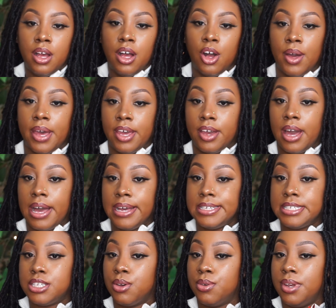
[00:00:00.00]
Okay, you
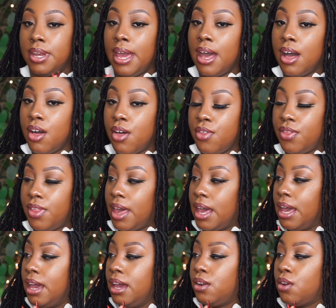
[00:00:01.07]
guys, so now
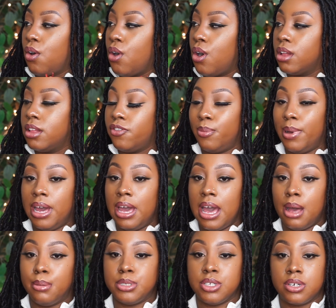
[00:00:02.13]
that all of my
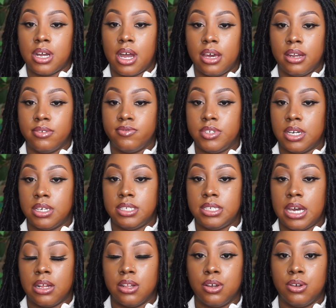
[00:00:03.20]
apps are kind of done
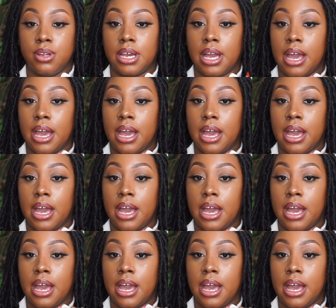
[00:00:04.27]
downloading,